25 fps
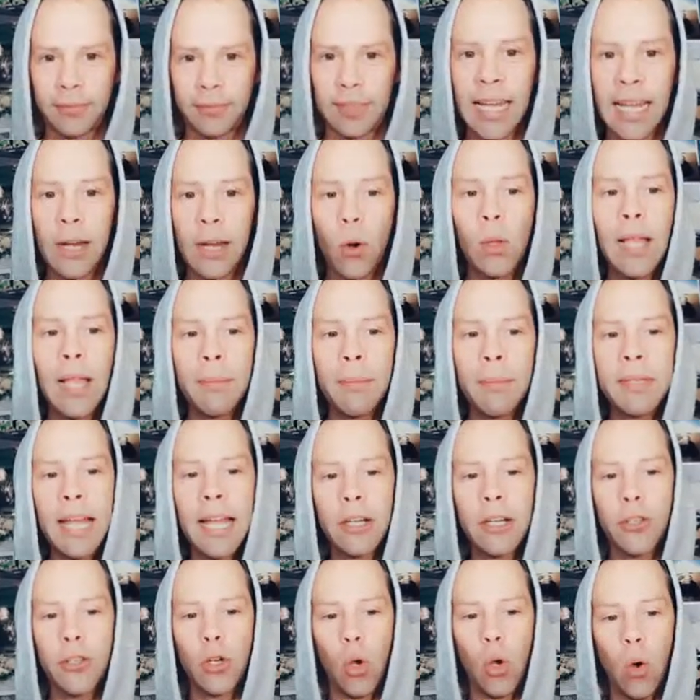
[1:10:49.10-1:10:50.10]
And it all comes down
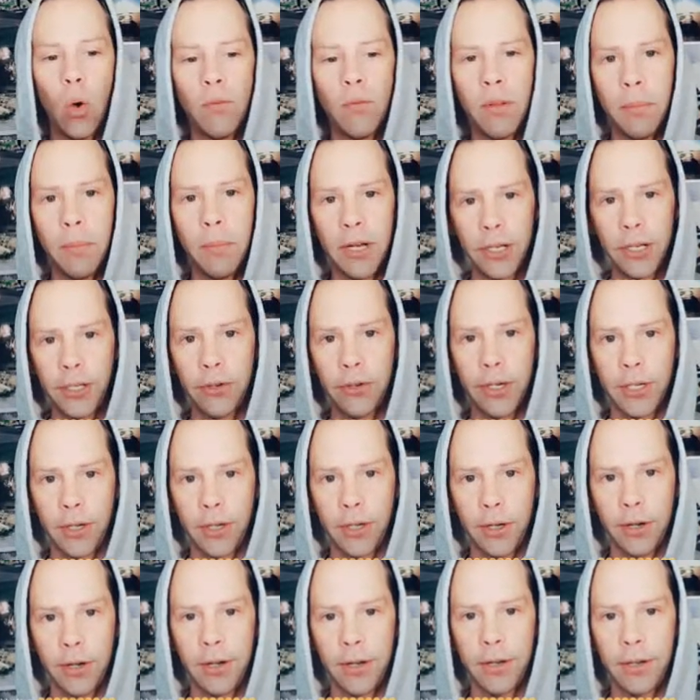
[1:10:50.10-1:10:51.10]
to the law of diminishing
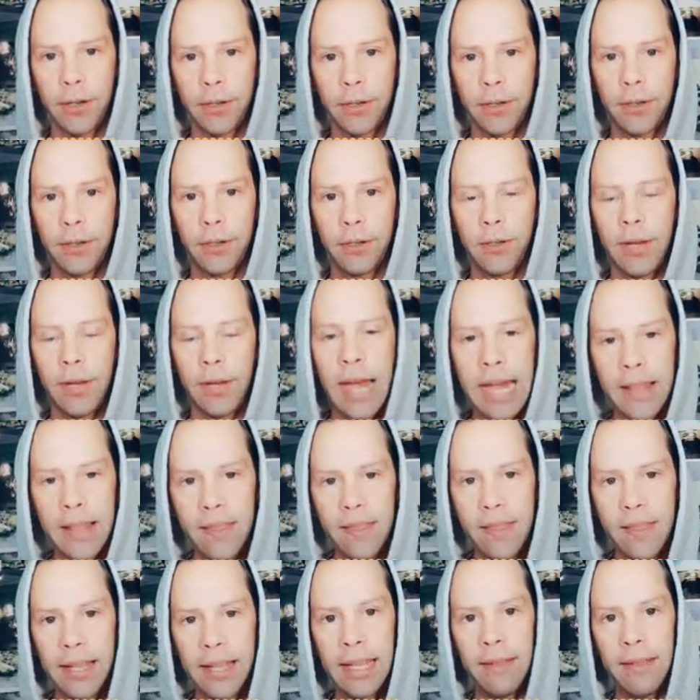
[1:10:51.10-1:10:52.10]
return.
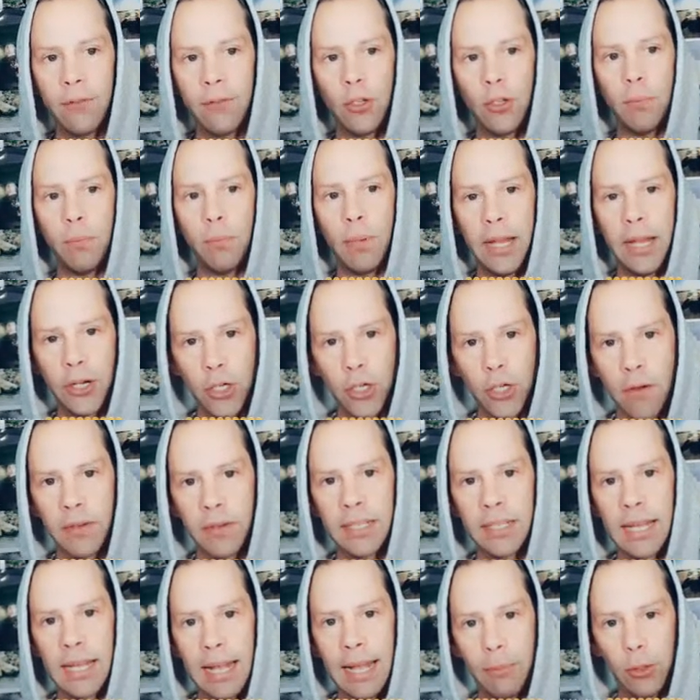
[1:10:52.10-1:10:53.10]
Anything that gives you pleasure over
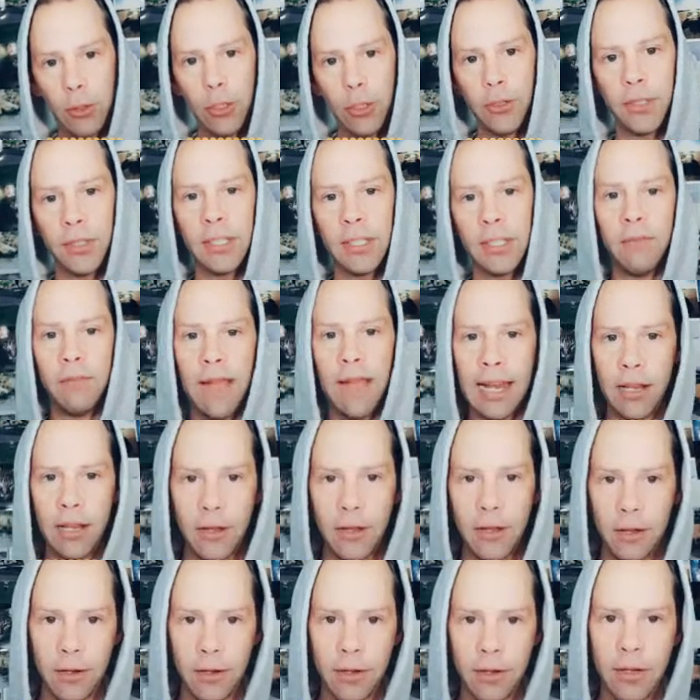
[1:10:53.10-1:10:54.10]
time will lose its
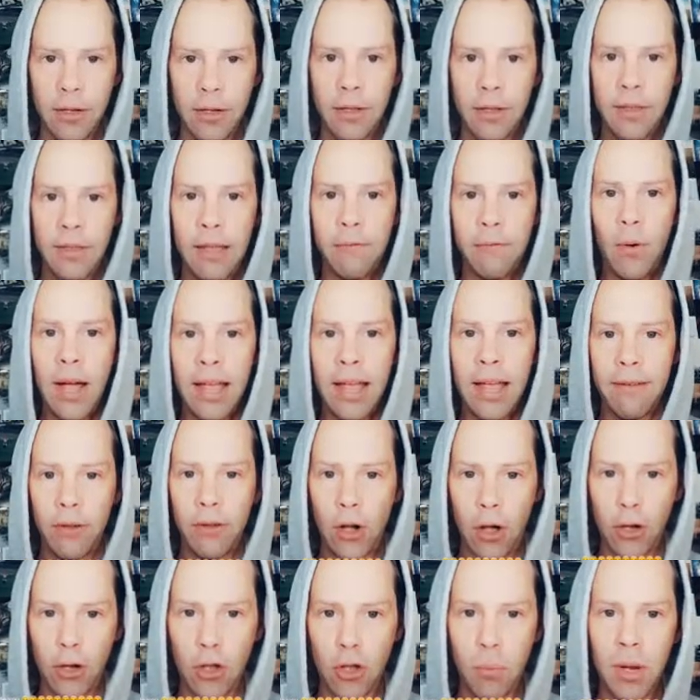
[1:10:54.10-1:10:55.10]
value. Therefore, however
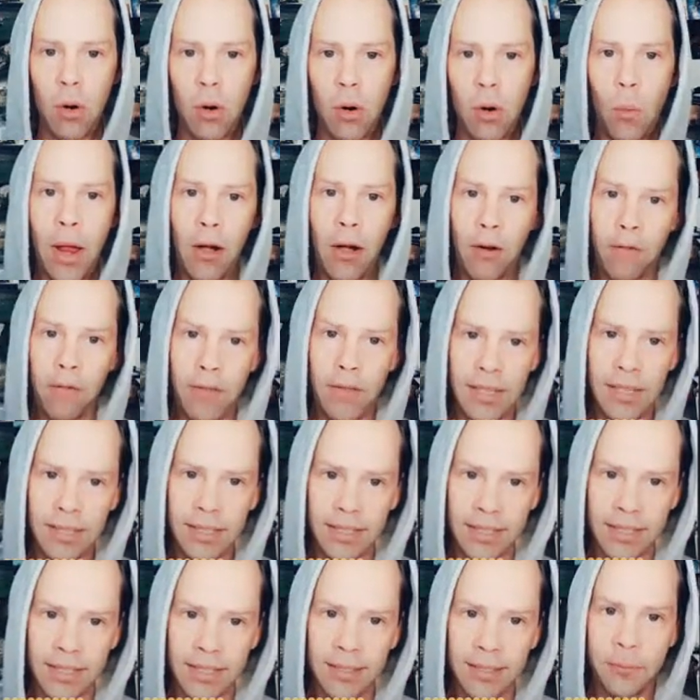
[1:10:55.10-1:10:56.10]
long you've been aware of
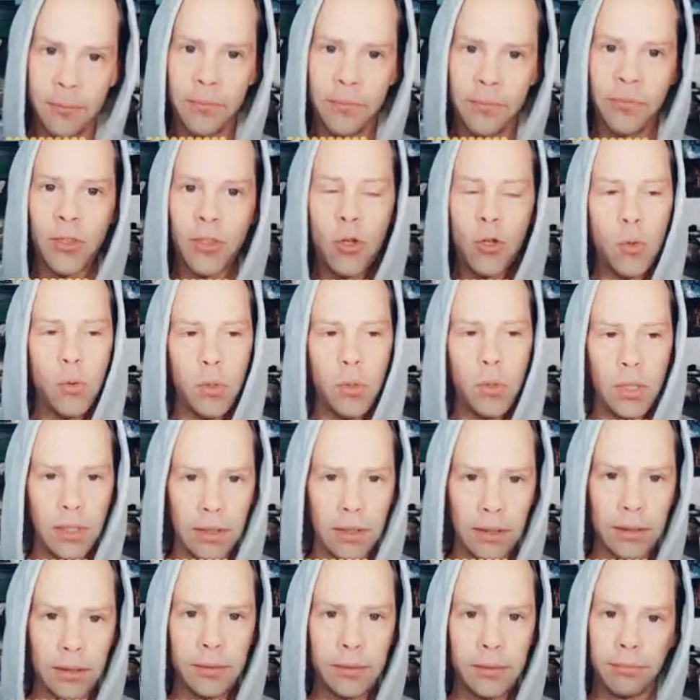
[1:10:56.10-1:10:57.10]
this, you
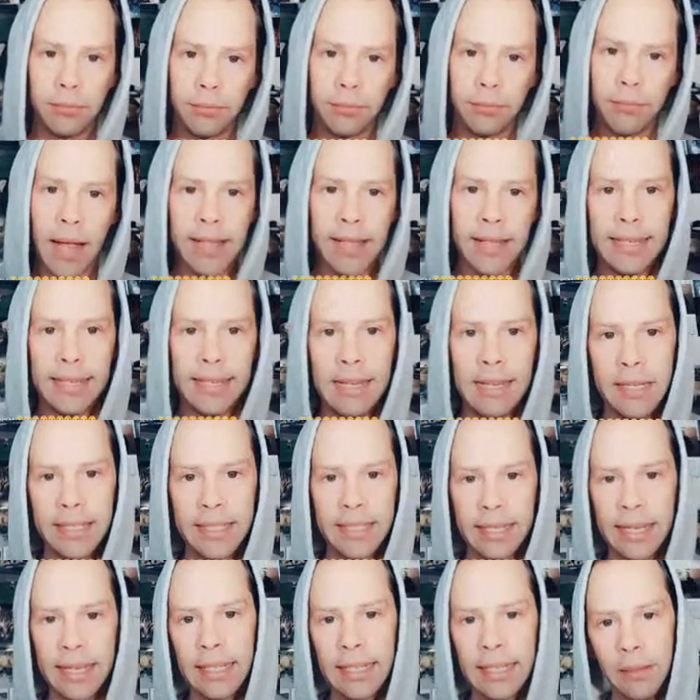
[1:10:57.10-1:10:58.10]
will basically be
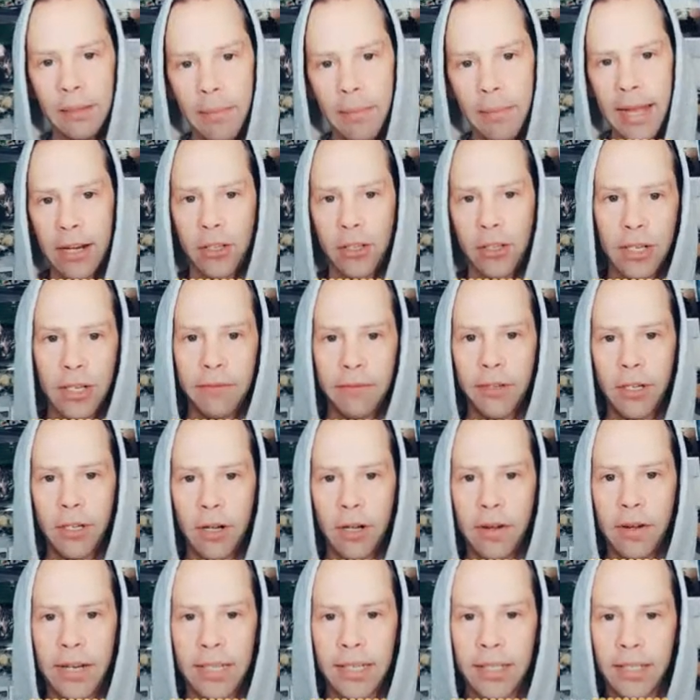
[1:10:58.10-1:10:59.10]
cynical about it to different
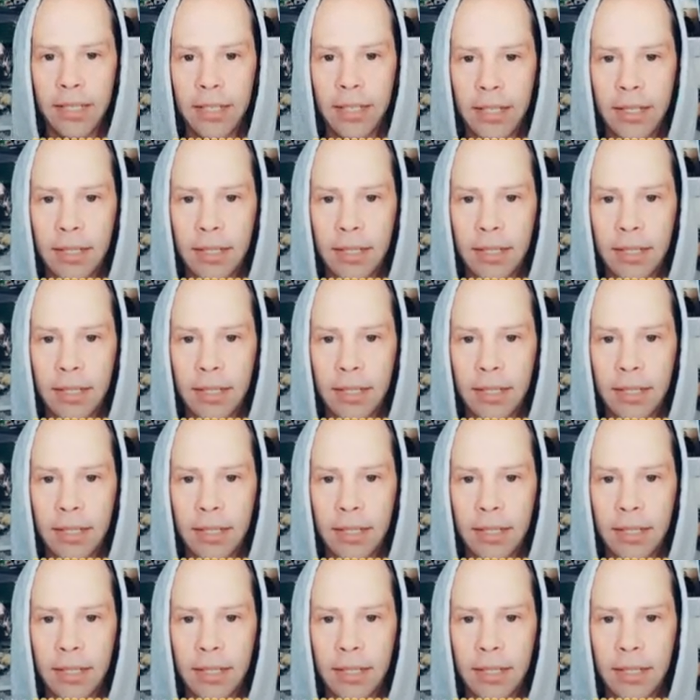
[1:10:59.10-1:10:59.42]
degrees.